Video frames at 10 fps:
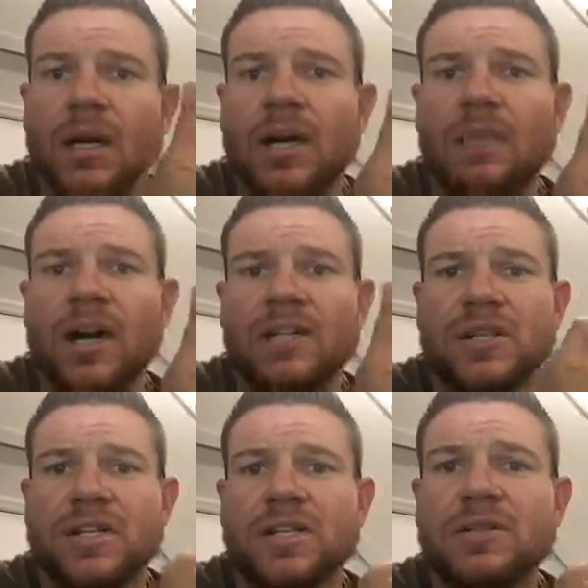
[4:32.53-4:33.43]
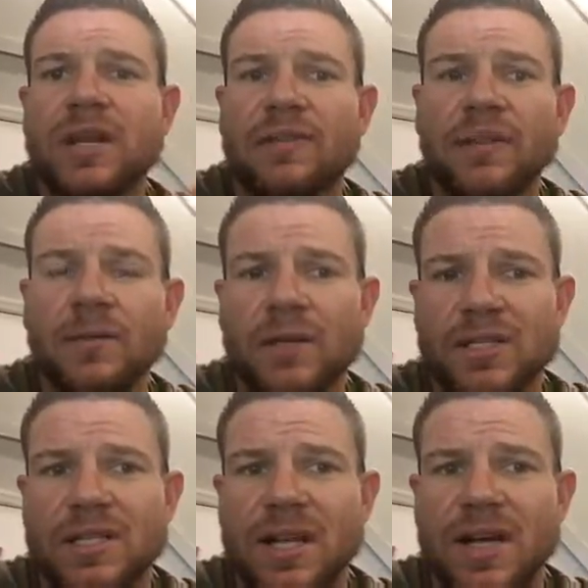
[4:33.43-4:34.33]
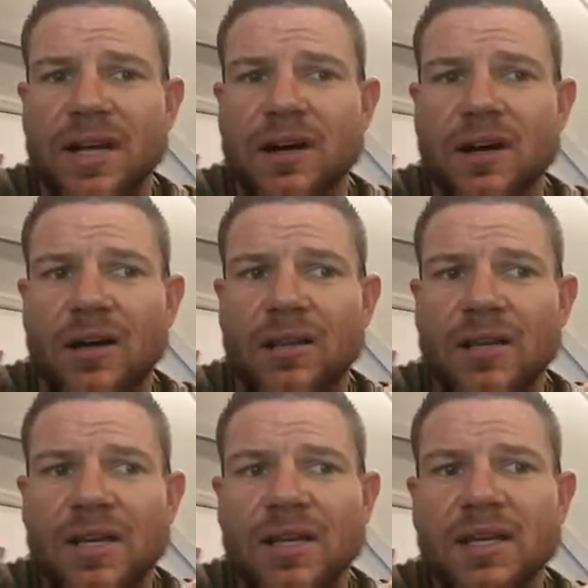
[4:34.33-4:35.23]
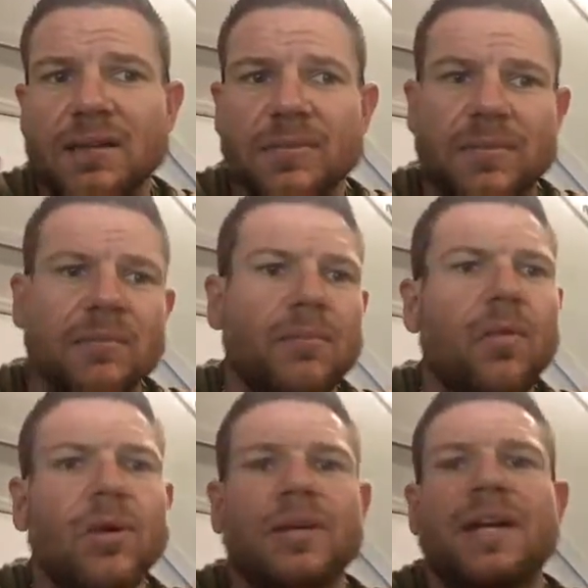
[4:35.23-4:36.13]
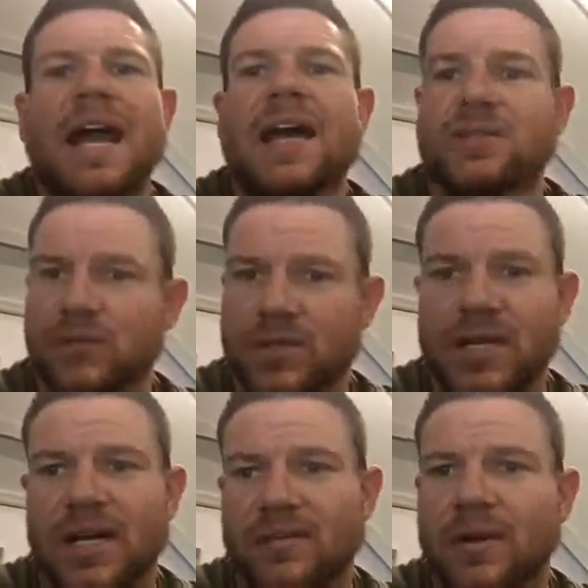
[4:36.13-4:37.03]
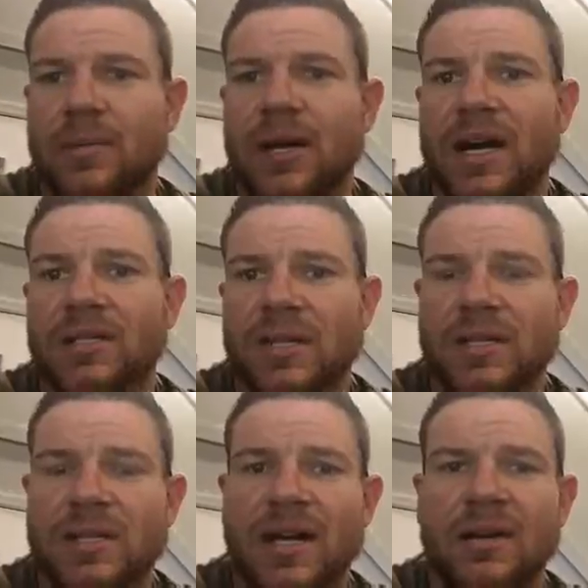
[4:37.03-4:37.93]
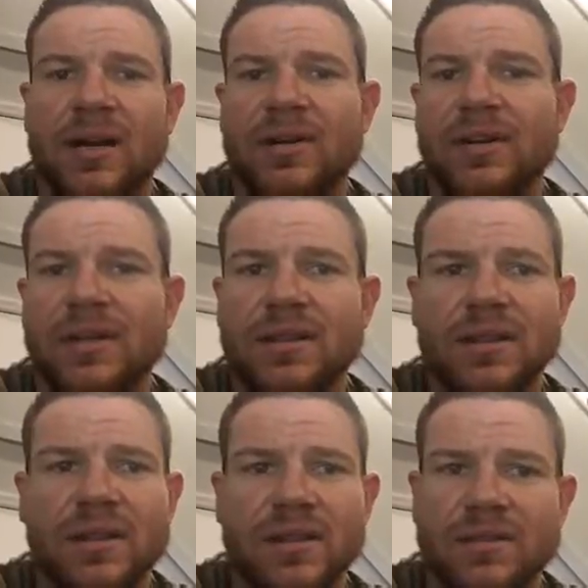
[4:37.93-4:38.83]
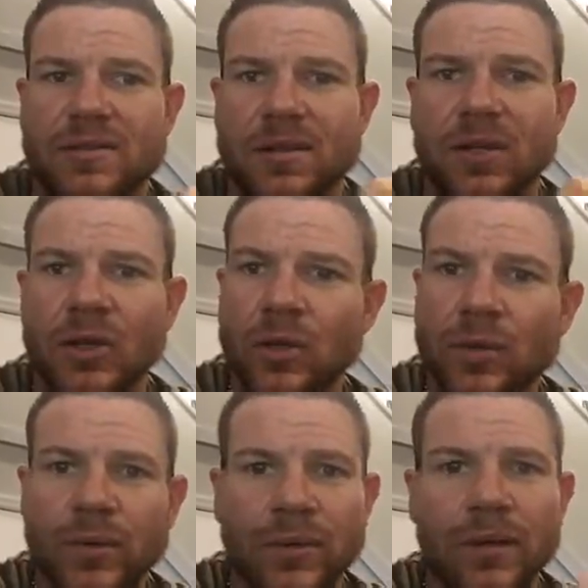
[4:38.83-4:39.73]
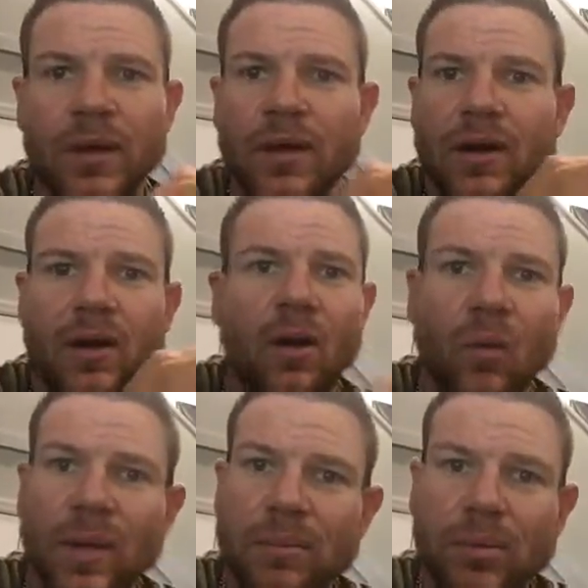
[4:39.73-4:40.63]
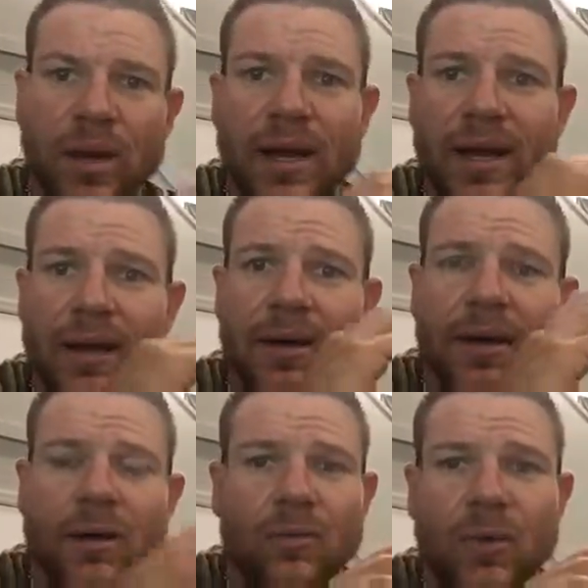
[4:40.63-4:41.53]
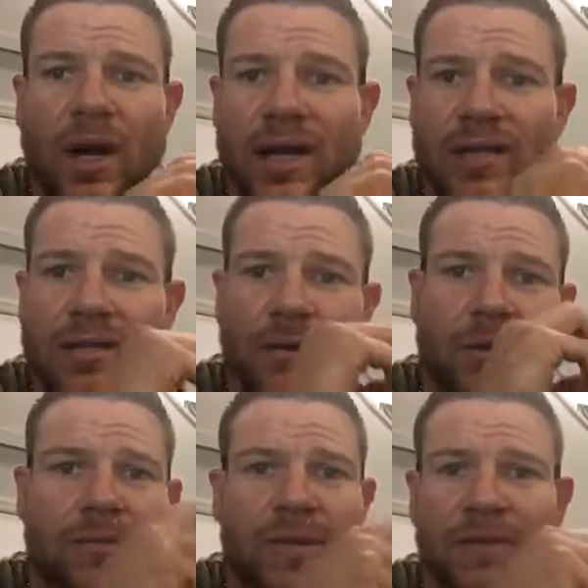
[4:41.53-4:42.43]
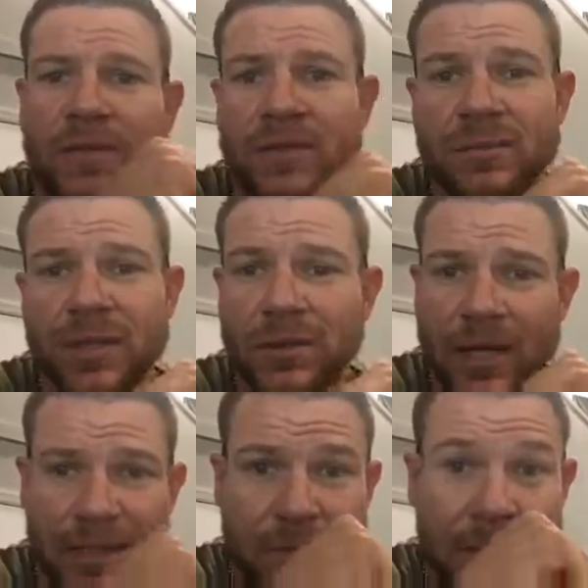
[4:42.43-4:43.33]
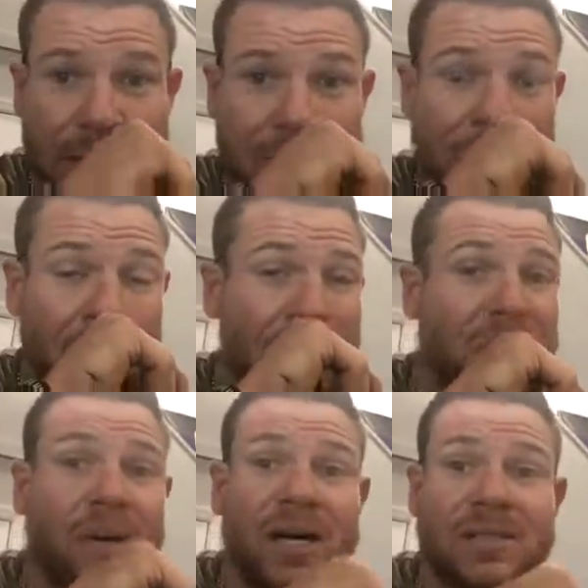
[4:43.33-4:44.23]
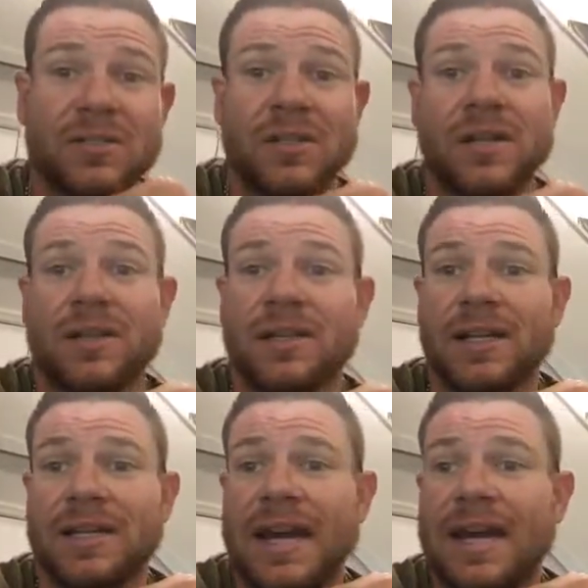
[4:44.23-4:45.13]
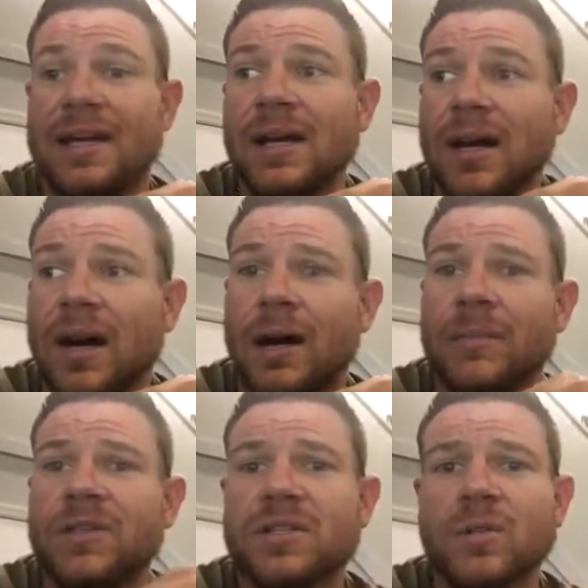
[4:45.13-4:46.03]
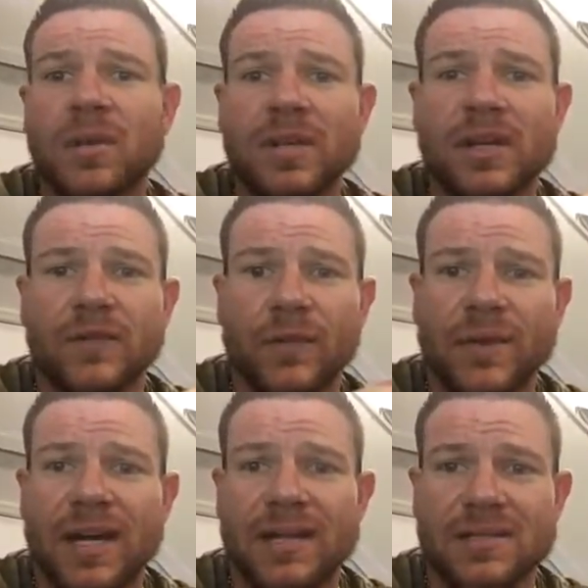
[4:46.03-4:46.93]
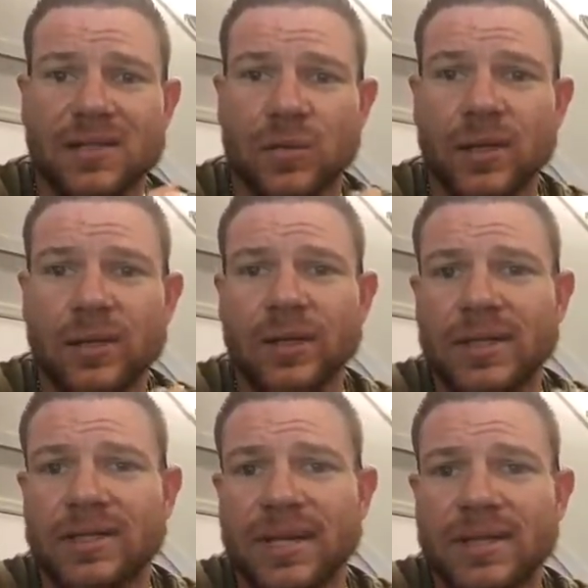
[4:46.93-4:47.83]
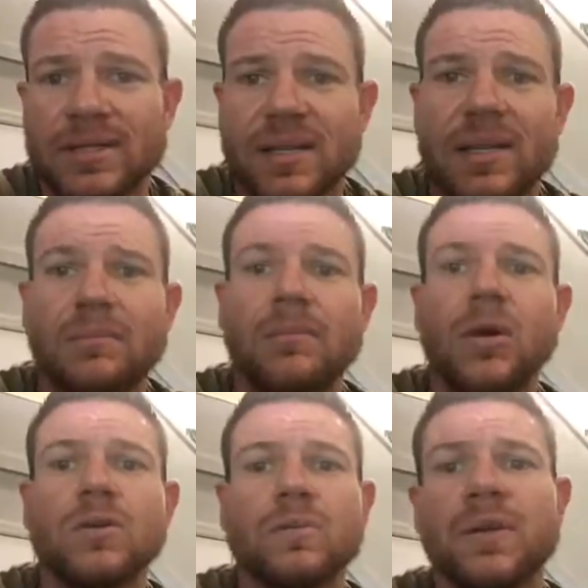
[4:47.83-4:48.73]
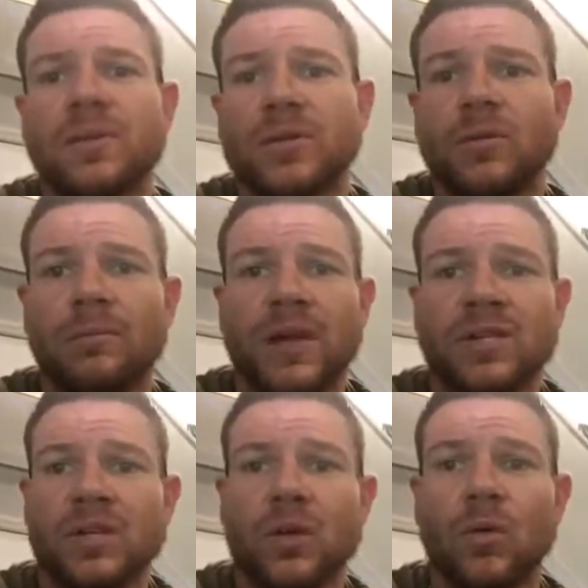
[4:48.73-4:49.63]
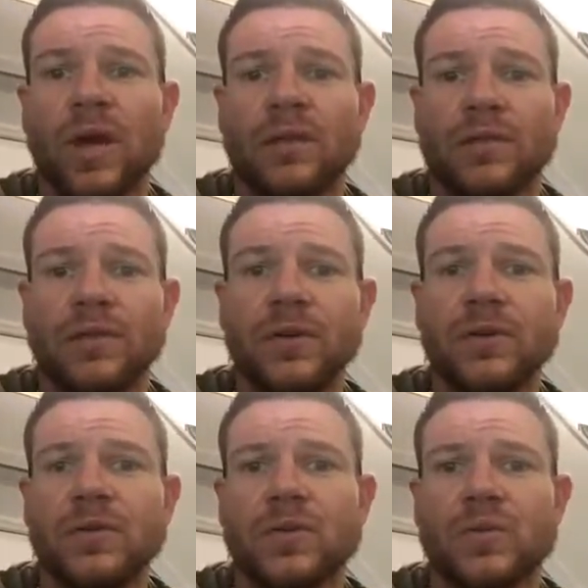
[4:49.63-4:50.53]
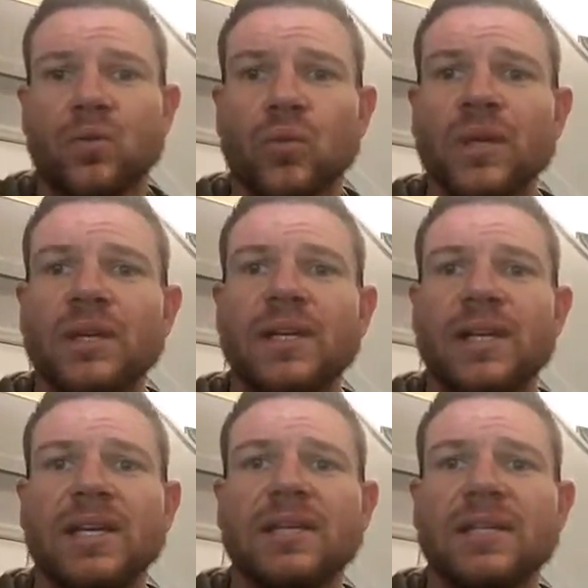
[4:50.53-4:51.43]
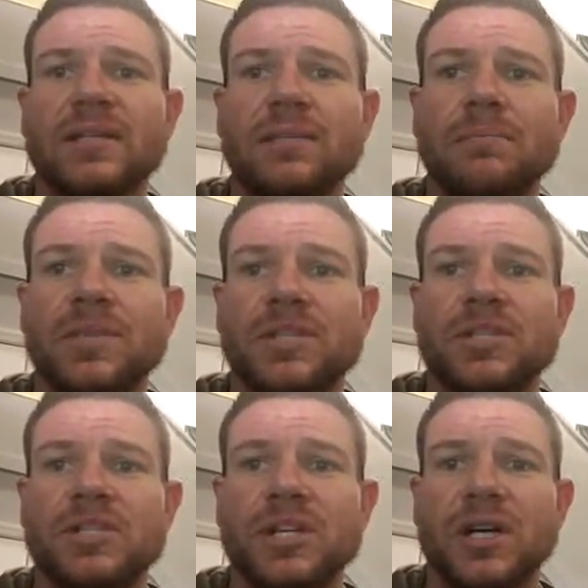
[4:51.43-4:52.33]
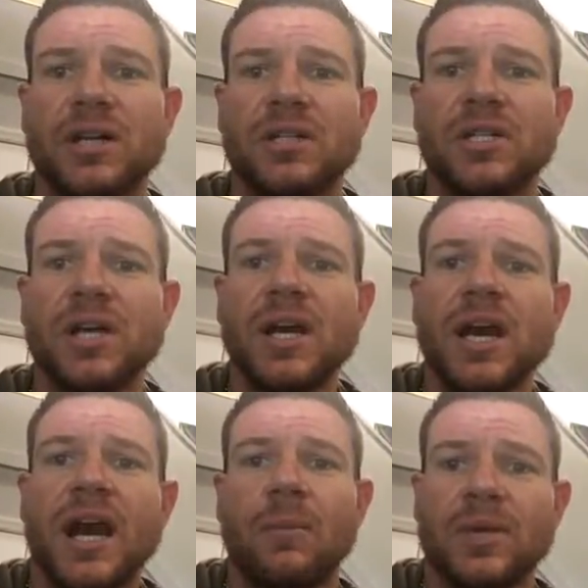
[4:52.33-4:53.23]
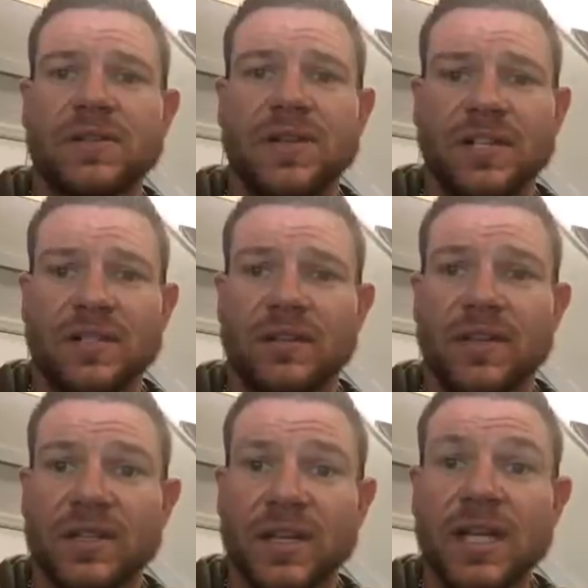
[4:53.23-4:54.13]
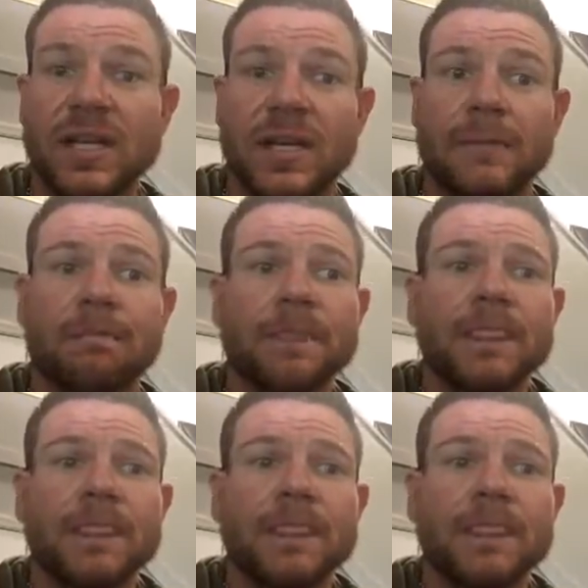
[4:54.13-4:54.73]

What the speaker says: carbohydrates. You definitely wanna stay on the more natural side of carbohydrates. I don't have anything against gluten or whole wheat bread or rice, or if you're somebody who likes pasta, whole wheat pastas or anything like that. You just wanna be careful with that because it's really, really dense and most people don't measure or weigh their food, so it's really easy to misjudge how much of that stuff that you're eating.